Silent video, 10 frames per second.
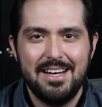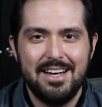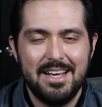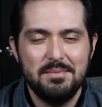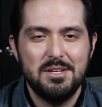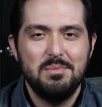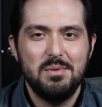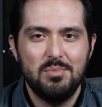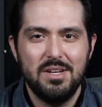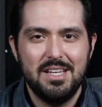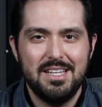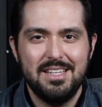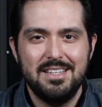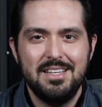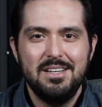I am gonna be bringing
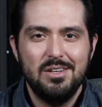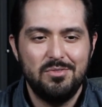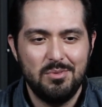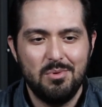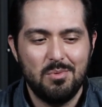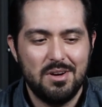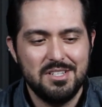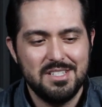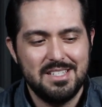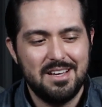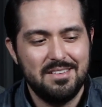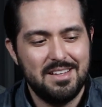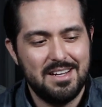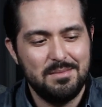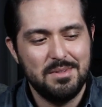in a few more watches now
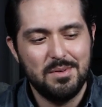that I'm